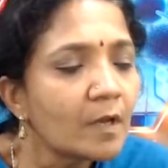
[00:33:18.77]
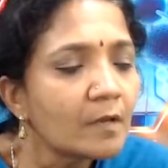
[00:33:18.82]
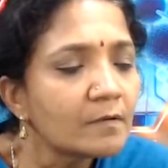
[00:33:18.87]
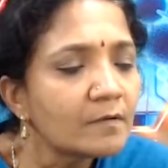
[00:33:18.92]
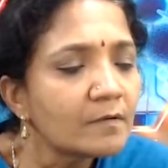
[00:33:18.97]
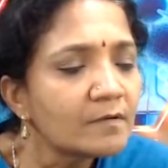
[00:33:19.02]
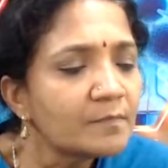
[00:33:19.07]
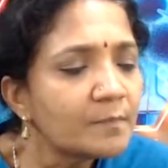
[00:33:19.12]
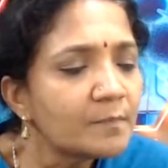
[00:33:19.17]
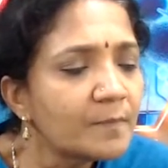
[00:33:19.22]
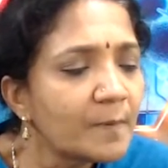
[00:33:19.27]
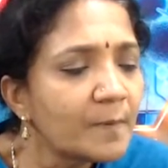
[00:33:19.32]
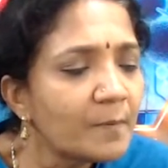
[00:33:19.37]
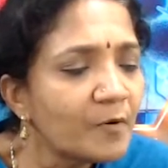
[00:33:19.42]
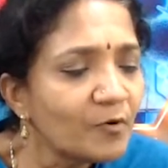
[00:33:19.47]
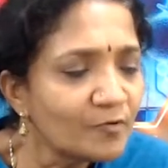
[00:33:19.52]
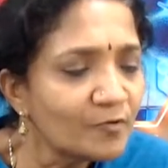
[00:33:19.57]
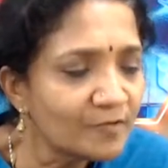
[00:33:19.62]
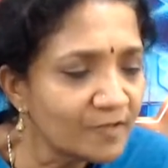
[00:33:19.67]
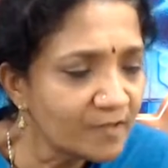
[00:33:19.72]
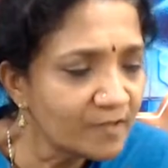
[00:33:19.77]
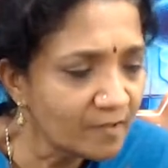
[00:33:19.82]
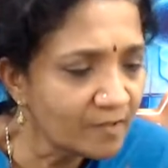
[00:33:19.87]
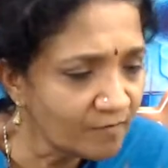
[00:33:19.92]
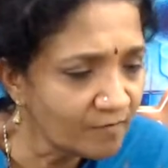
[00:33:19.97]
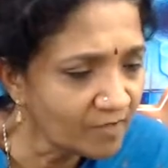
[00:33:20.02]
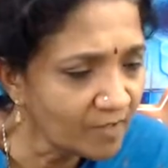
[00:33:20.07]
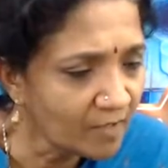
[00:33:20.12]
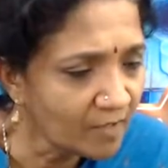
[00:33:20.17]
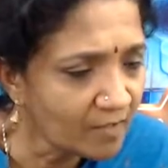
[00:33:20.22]
This paper was written
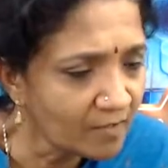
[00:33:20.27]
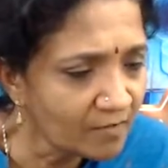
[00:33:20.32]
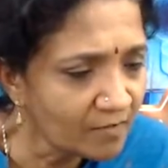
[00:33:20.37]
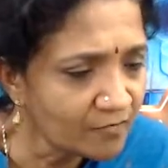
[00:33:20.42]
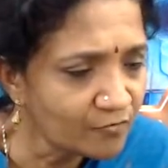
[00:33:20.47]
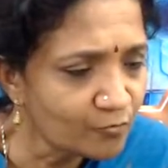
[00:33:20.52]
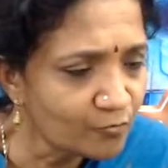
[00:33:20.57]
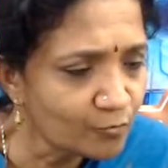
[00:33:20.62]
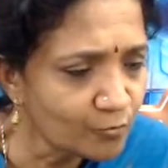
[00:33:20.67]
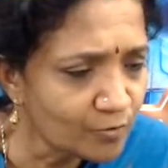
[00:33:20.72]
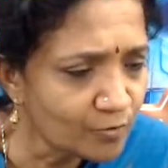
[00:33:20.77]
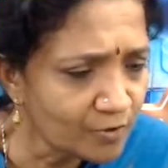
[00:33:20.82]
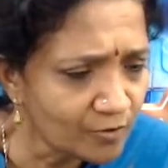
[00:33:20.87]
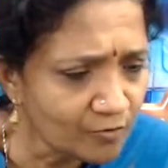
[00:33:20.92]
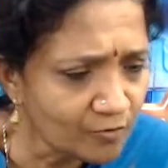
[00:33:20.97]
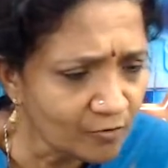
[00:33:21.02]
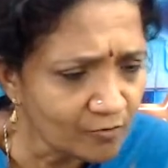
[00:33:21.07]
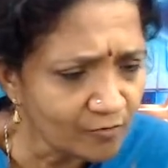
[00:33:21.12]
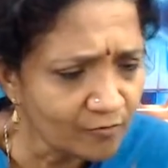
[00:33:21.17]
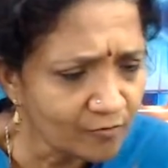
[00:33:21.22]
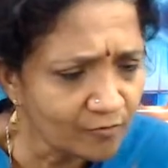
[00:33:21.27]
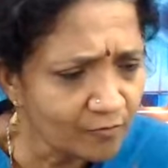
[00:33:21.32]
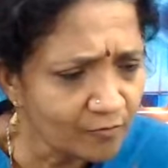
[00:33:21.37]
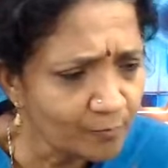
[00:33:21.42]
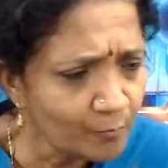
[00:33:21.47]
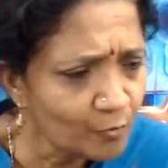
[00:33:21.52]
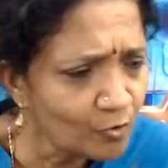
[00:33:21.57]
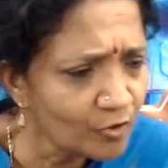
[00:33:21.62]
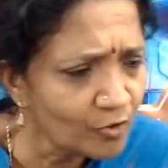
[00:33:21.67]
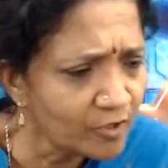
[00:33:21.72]
with another student also,
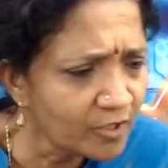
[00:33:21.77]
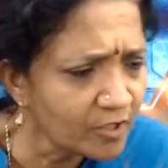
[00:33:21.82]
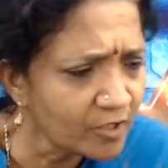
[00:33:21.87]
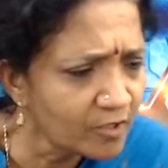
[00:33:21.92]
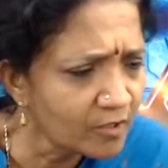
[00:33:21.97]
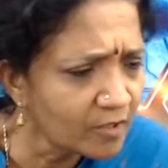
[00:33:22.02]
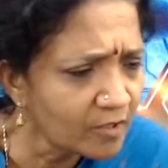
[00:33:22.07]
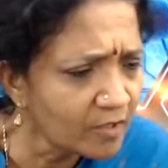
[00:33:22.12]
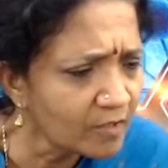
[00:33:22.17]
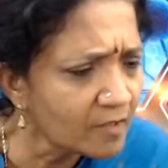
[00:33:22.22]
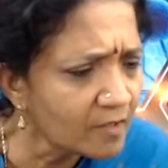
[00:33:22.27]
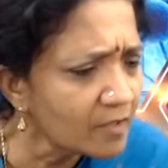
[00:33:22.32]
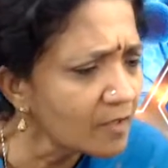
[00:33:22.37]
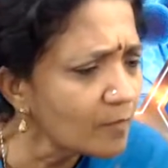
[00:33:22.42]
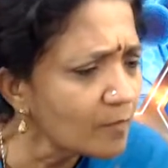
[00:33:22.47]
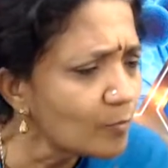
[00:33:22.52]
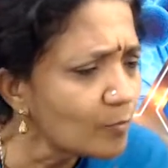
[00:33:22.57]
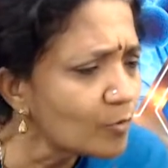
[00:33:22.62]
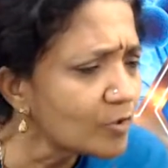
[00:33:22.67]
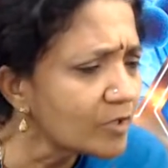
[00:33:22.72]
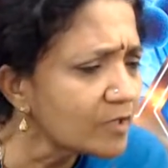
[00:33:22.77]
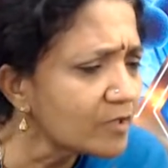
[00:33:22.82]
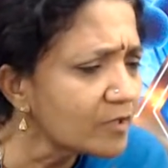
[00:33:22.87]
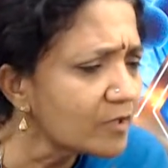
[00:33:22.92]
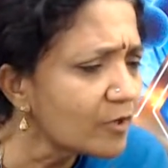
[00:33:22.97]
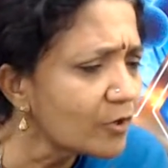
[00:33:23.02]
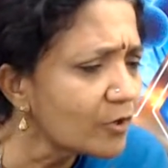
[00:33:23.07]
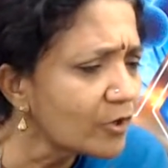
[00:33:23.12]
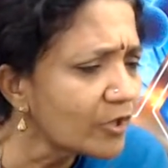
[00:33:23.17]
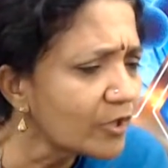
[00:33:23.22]
Pulkit, I think, Pulkit
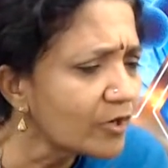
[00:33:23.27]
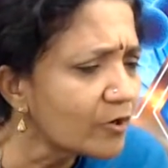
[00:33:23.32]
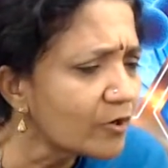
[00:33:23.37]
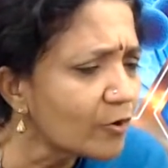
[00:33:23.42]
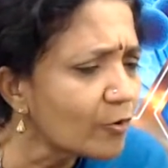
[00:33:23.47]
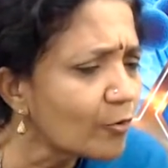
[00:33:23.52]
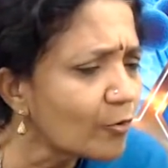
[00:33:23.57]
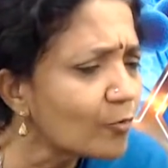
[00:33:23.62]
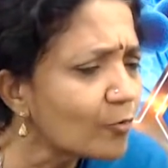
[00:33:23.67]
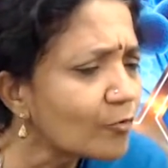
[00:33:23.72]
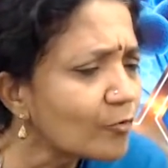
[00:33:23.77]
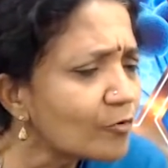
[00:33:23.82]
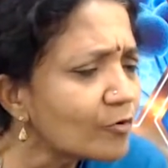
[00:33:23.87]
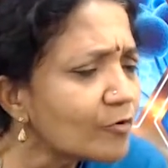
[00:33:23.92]
Gadero.